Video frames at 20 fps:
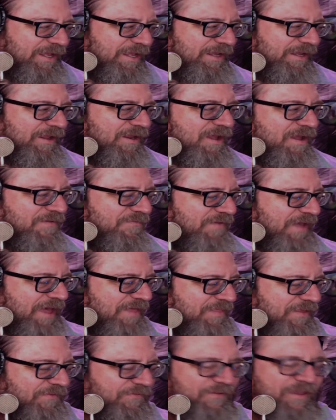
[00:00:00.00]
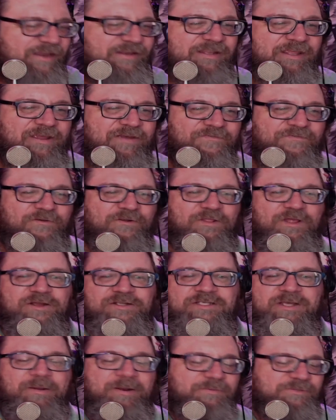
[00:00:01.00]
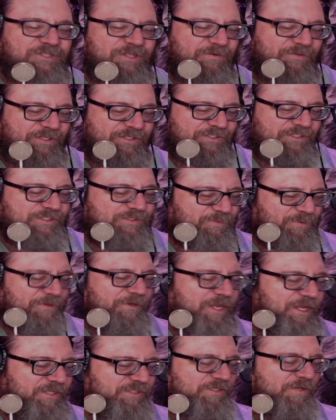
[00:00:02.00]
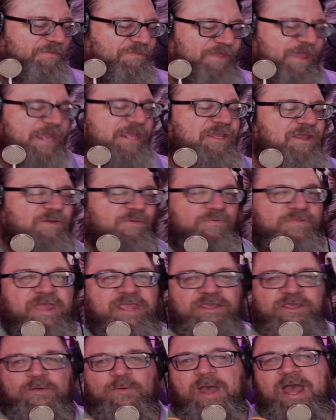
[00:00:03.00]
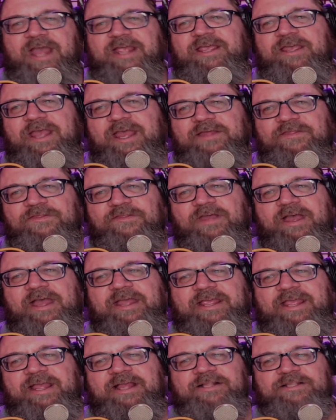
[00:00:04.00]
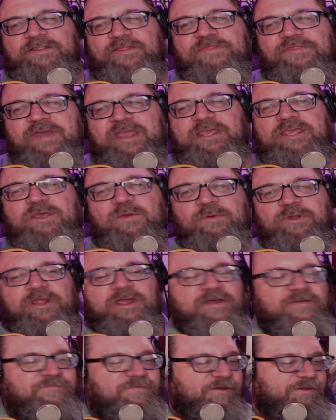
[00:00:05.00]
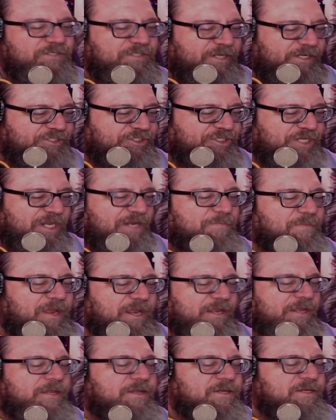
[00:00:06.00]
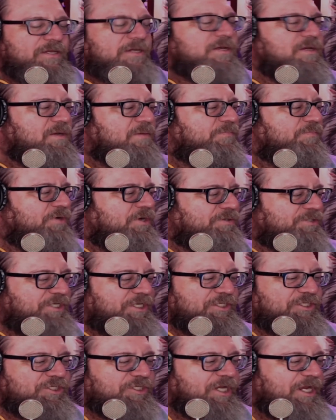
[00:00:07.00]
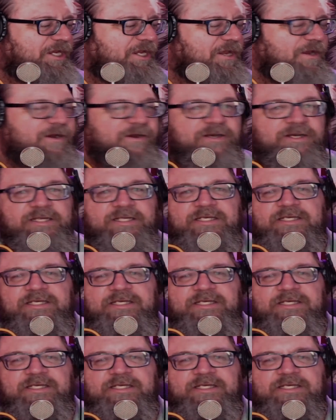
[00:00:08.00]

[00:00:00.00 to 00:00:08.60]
I've had this idea for a long time. I'm stoked this is working. So thank you. I can't thank you enough. Here's I shake my protein shake here.